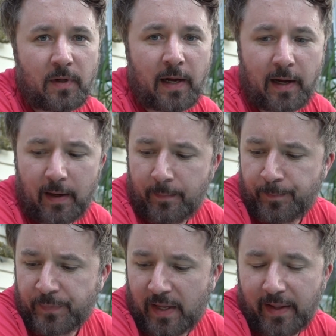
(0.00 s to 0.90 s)

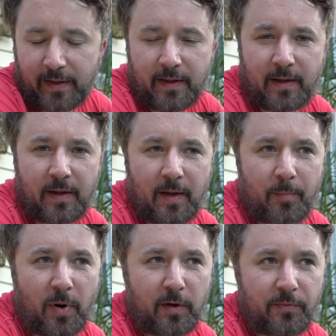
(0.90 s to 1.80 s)
I like
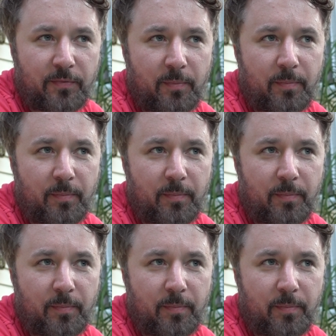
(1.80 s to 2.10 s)
part of